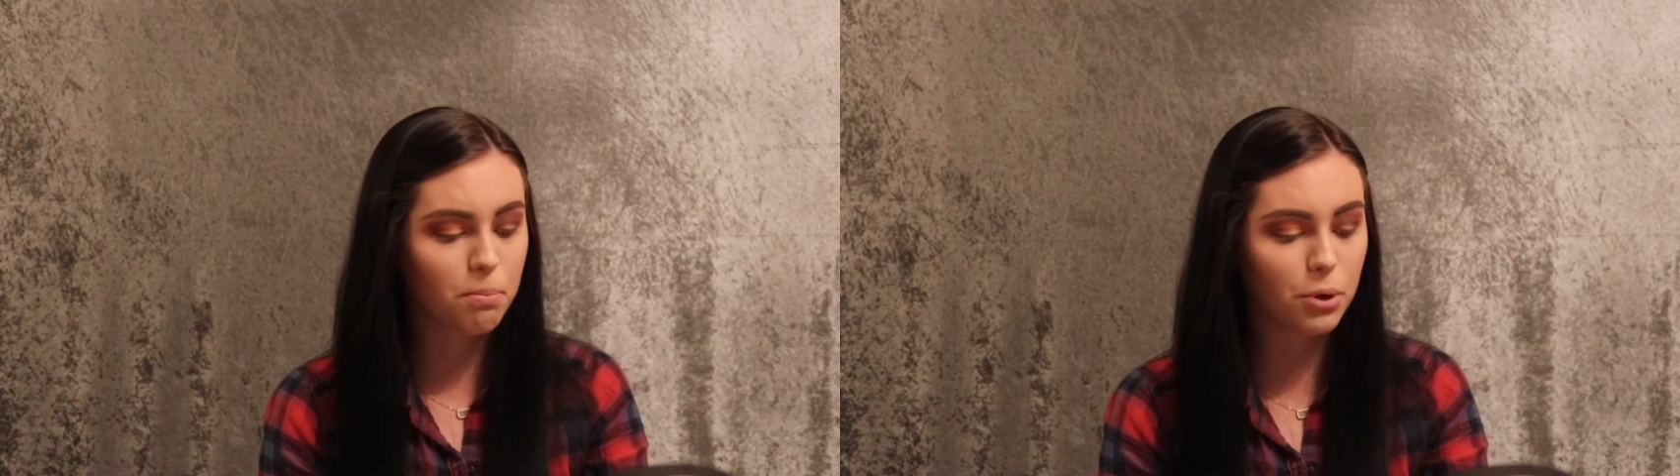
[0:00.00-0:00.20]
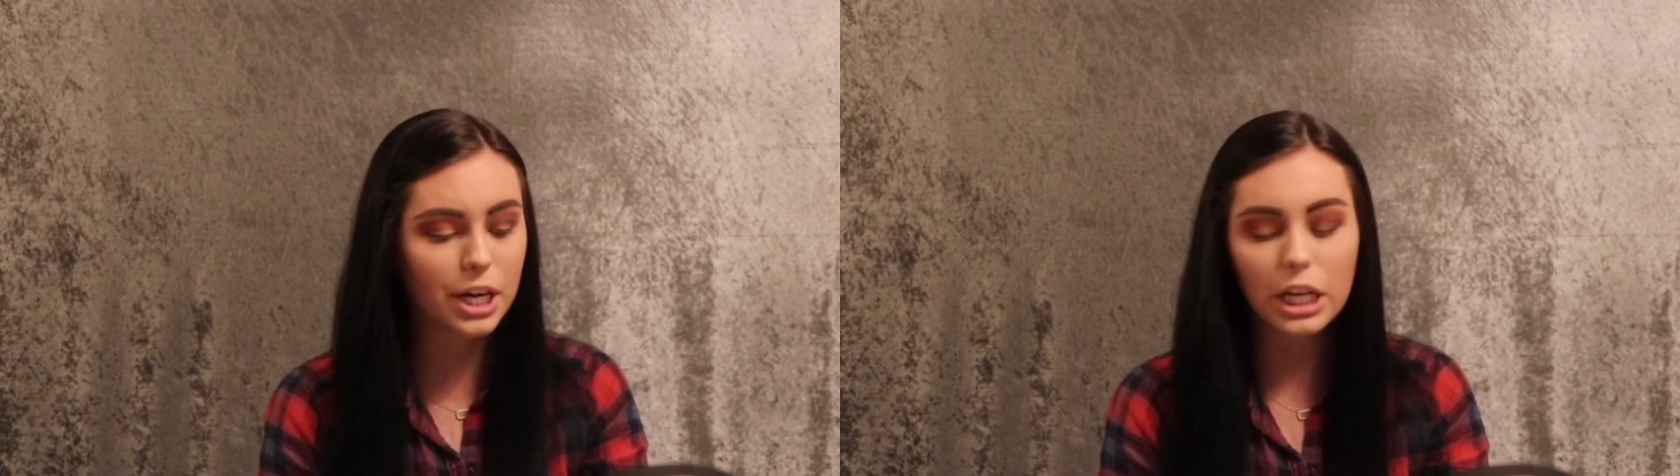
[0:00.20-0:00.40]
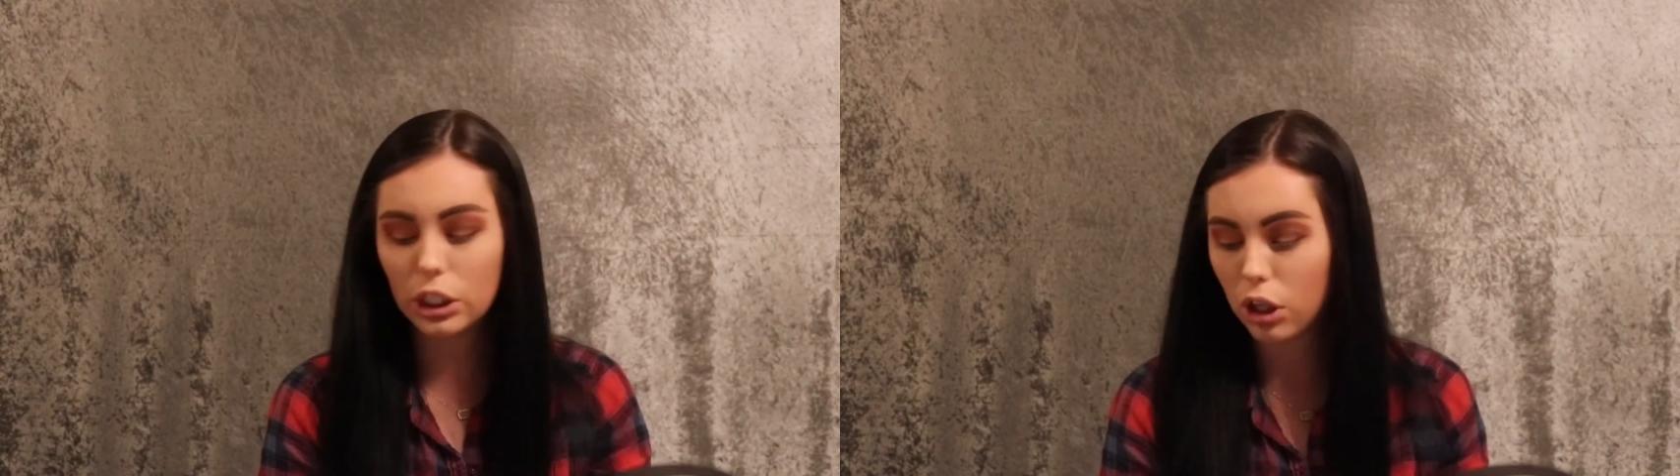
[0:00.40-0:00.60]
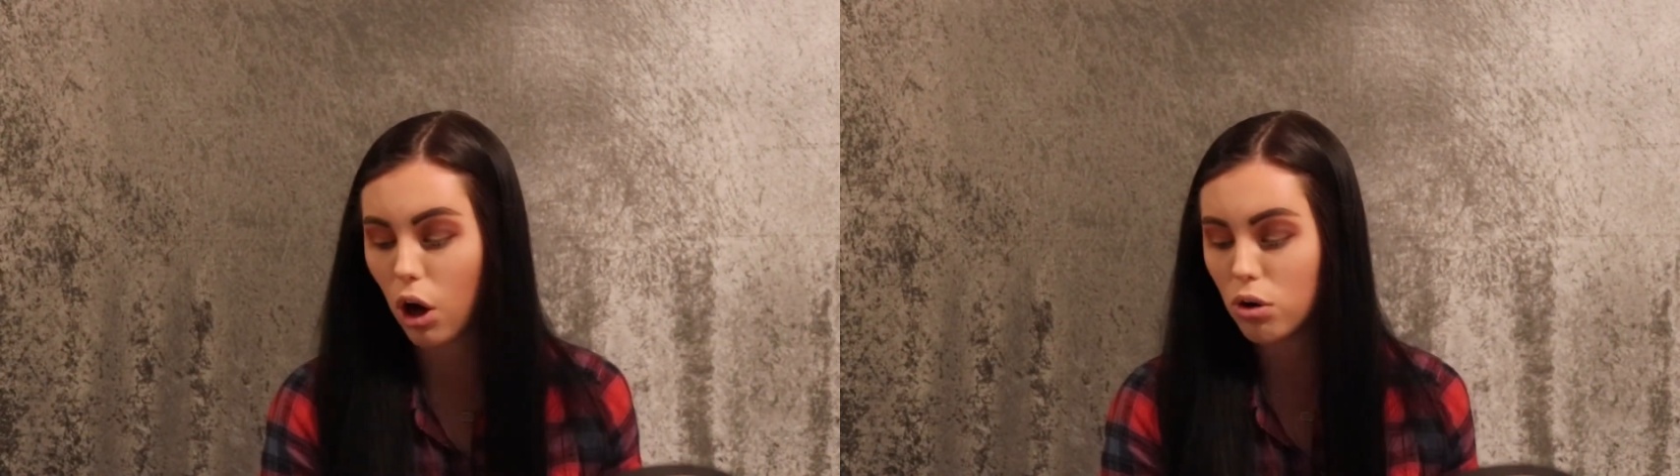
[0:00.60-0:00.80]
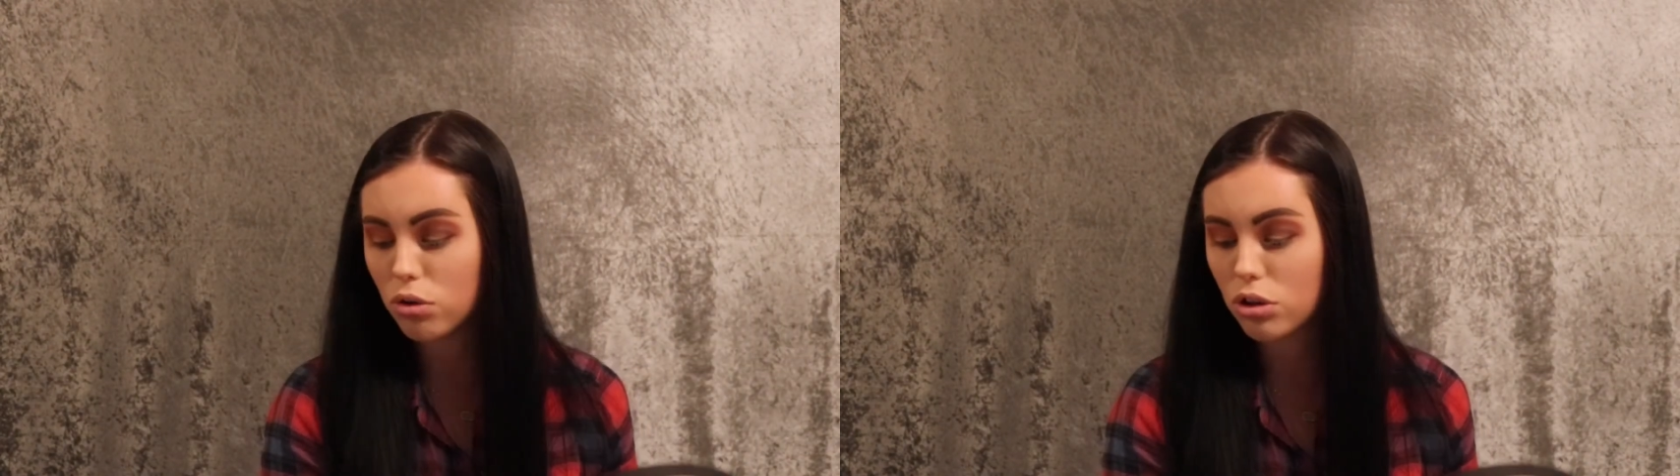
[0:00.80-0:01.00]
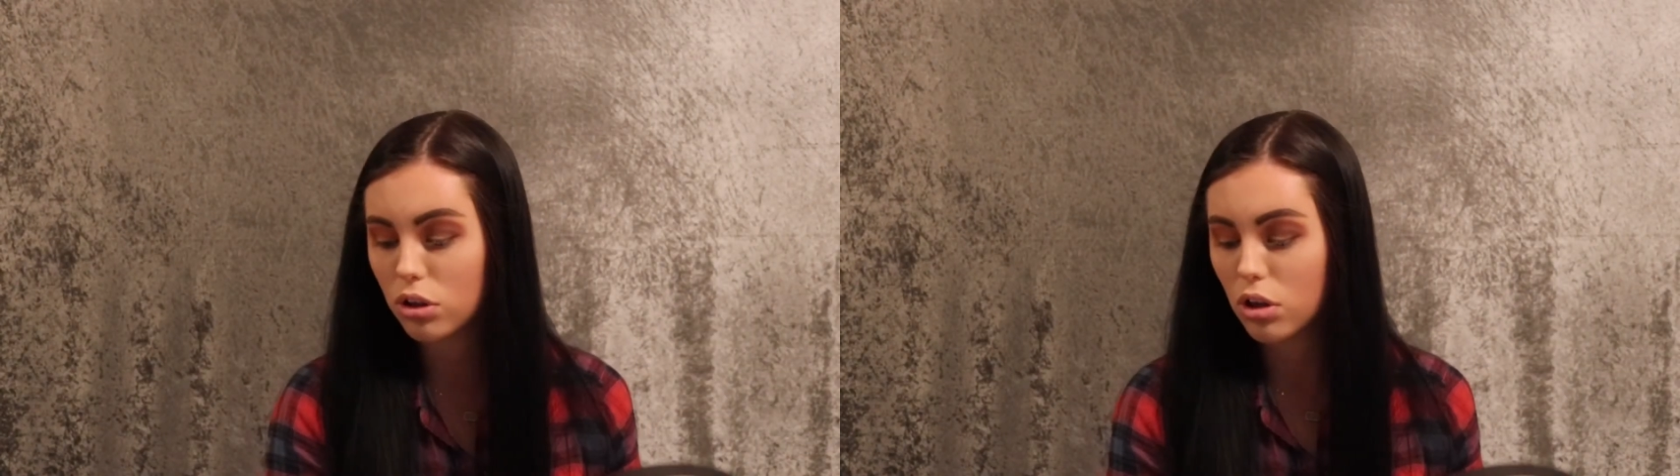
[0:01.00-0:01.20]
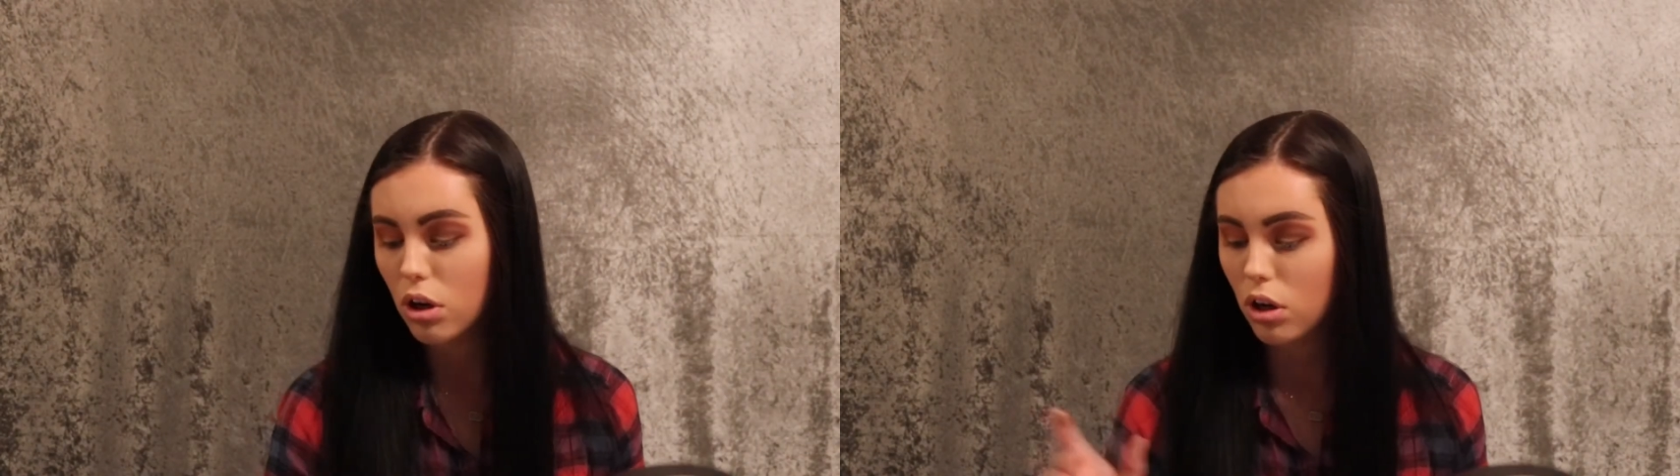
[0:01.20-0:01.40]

pretty close